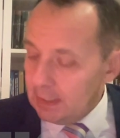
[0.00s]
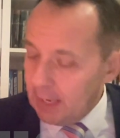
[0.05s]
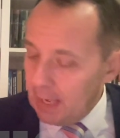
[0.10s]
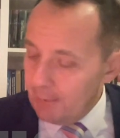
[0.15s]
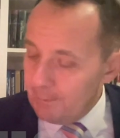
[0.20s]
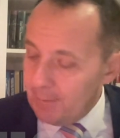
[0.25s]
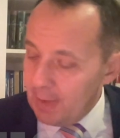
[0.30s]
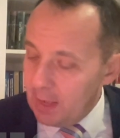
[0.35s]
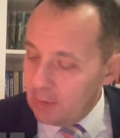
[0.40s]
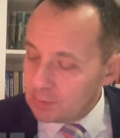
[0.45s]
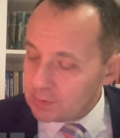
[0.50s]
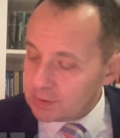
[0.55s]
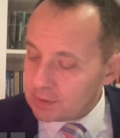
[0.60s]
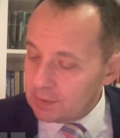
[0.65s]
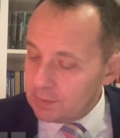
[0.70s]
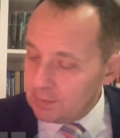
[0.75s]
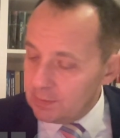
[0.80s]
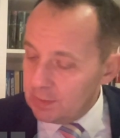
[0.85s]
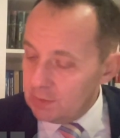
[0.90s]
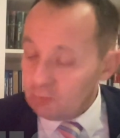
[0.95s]
about
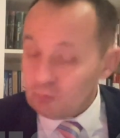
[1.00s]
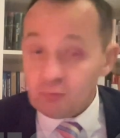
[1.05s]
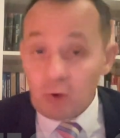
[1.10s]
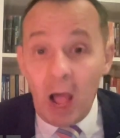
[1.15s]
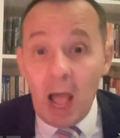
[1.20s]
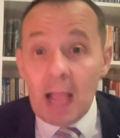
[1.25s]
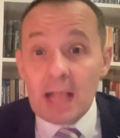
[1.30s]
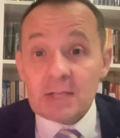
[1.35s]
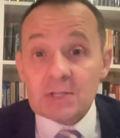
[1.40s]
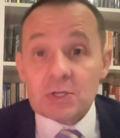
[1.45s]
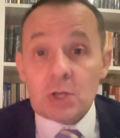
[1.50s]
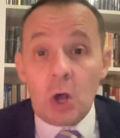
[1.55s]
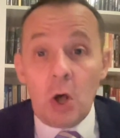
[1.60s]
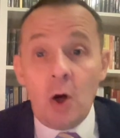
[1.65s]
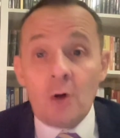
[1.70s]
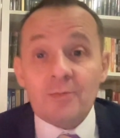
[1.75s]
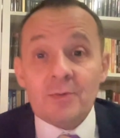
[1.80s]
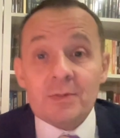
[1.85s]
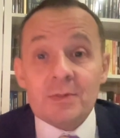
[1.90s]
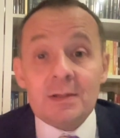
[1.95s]
the rise
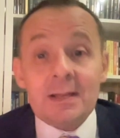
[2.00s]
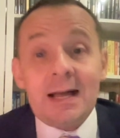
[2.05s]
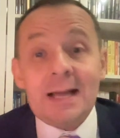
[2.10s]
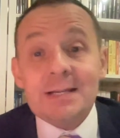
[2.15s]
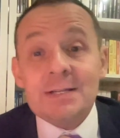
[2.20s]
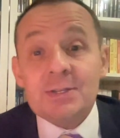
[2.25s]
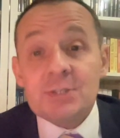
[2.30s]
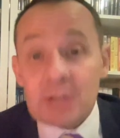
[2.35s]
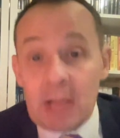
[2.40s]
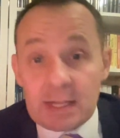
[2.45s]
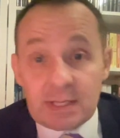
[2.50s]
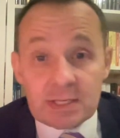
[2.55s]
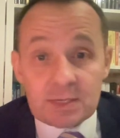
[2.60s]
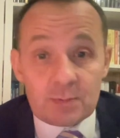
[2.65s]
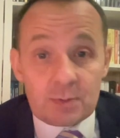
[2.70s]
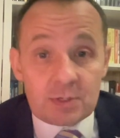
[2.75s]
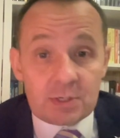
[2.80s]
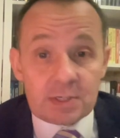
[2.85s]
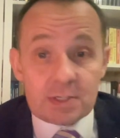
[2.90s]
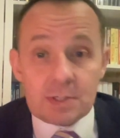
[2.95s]
of the light
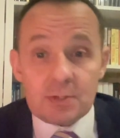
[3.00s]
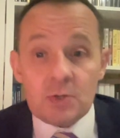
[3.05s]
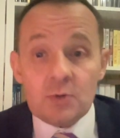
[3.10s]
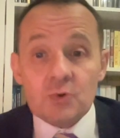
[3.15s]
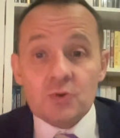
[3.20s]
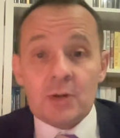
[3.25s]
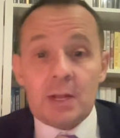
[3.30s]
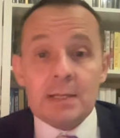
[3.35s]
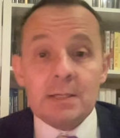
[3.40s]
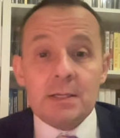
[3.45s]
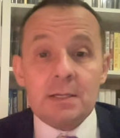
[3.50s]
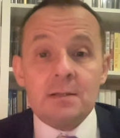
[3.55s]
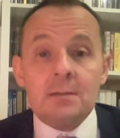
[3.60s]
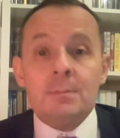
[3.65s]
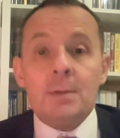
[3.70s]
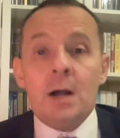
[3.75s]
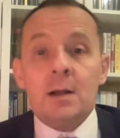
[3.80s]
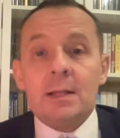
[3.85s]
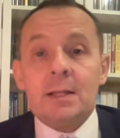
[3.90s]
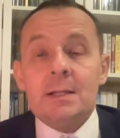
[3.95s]
jets, which is a new trend in the
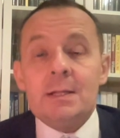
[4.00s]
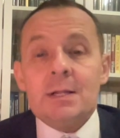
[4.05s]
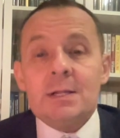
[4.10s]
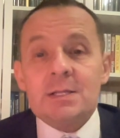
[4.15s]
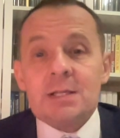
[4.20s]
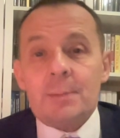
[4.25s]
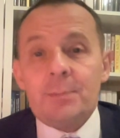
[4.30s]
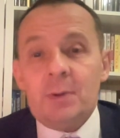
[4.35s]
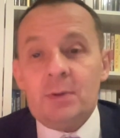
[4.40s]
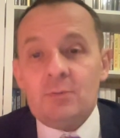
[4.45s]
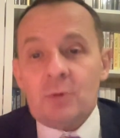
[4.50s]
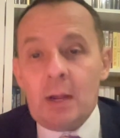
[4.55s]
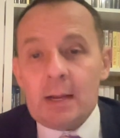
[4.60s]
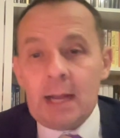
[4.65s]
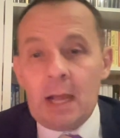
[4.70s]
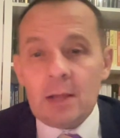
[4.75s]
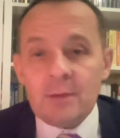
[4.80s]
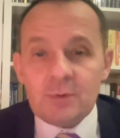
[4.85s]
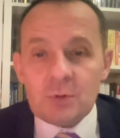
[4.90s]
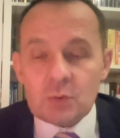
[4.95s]
market. It's happening right
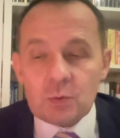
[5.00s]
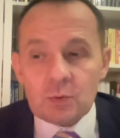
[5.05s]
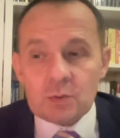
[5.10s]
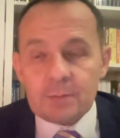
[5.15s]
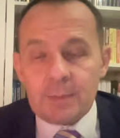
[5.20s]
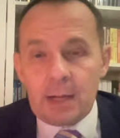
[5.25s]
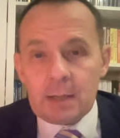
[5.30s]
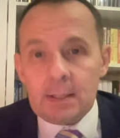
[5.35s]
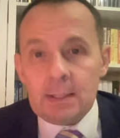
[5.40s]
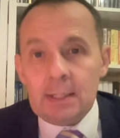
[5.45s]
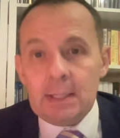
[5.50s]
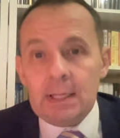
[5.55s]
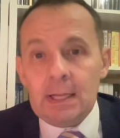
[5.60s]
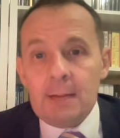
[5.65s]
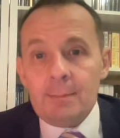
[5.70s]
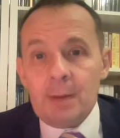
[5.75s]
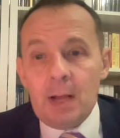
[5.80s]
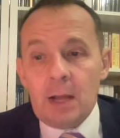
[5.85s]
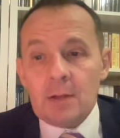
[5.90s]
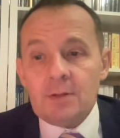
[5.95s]
now. I even talked about it
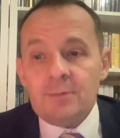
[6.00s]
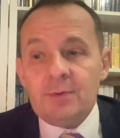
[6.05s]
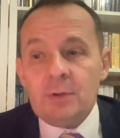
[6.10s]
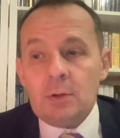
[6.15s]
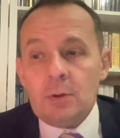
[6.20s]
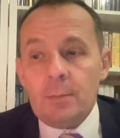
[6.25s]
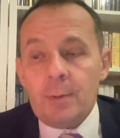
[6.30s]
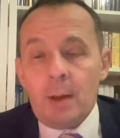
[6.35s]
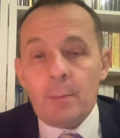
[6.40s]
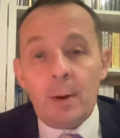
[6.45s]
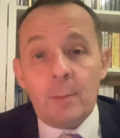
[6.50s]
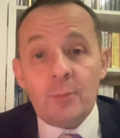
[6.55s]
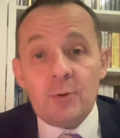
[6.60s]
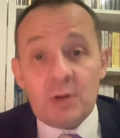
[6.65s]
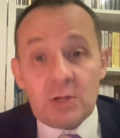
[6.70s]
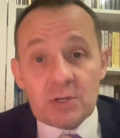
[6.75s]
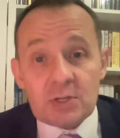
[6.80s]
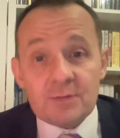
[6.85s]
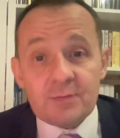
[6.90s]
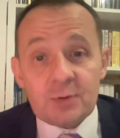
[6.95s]
in my other video about my
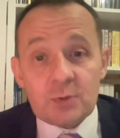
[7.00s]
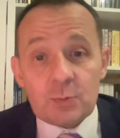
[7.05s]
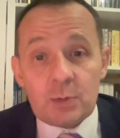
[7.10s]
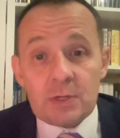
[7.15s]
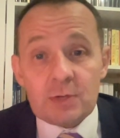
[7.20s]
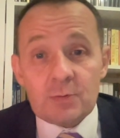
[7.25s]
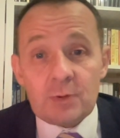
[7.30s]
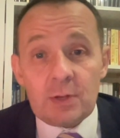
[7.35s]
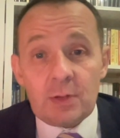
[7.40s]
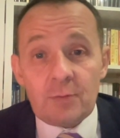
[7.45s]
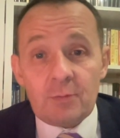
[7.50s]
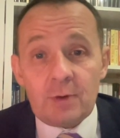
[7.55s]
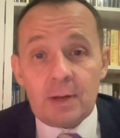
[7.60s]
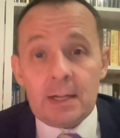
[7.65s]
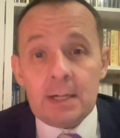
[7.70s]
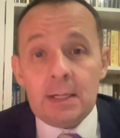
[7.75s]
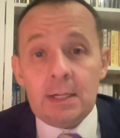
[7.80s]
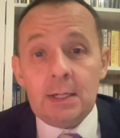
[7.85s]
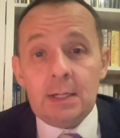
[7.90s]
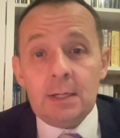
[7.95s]
predictions for
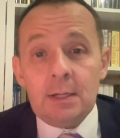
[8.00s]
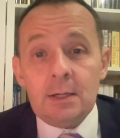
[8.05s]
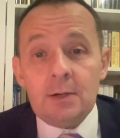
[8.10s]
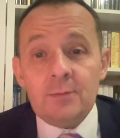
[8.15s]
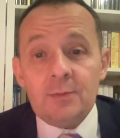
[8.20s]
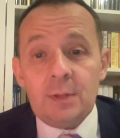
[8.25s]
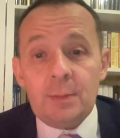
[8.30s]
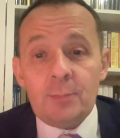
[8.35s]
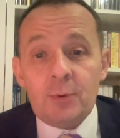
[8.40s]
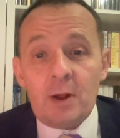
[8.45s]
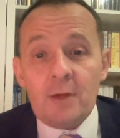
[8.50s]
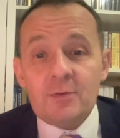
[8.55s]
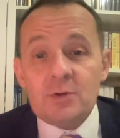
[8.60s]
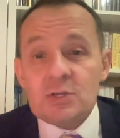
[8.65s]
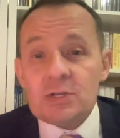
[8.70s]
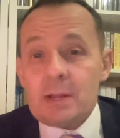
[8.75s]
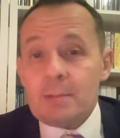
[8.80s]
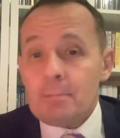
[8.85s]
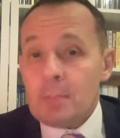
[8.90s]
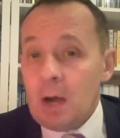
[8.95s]
2023 of the private
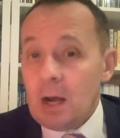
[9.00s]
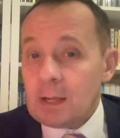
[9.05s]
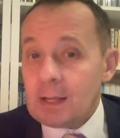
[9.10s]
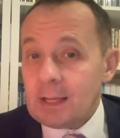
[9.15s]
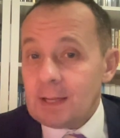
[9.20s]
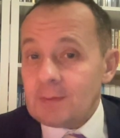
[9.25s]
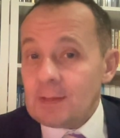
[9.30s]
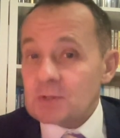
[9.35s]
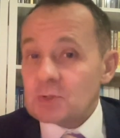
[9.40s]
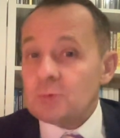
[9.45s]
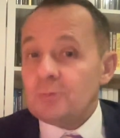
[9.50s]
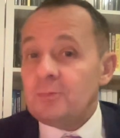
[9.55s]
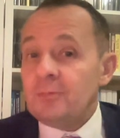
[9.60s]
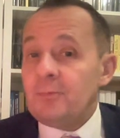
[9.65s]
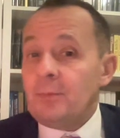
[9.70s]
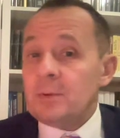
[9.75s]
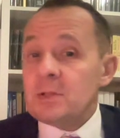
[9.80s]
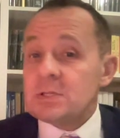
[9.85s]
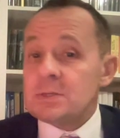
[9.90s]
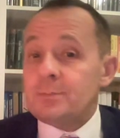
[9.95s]
jet market. And that's all from
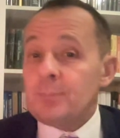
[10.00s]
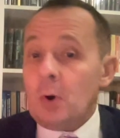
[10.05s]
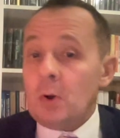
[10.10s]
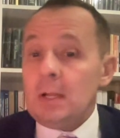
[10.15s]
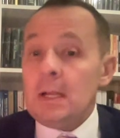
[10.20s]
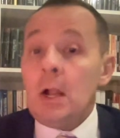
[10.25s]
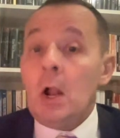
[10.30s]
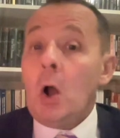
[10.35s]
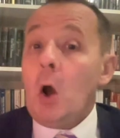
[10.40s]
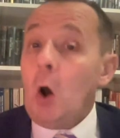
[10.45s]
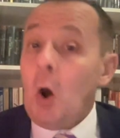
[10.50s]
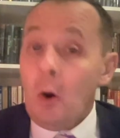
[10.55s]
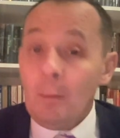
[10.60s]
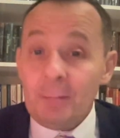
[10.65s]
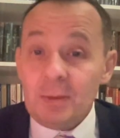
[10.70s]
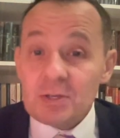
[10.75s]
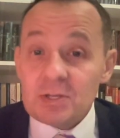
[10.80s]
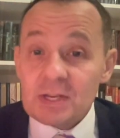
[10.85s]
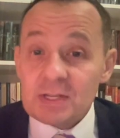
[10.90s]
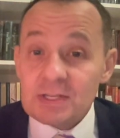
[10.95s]
Polly
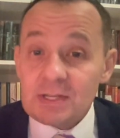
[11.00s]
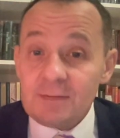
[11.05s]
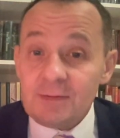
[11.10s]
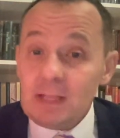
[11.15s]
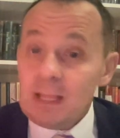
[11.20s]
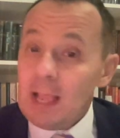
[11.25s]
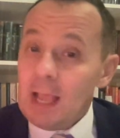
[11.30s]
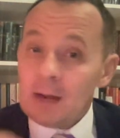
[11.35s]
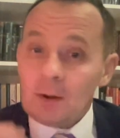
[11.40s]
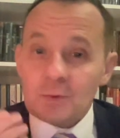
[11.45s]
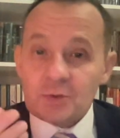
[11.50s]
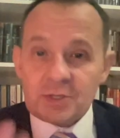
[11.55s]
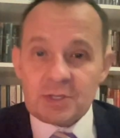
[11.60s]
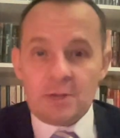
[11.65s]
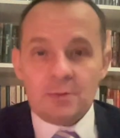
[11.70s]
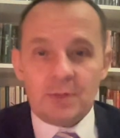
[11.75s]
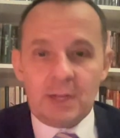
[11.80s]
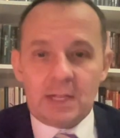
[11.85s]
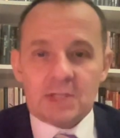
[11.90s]
on BizJet TV, and I'll see you in the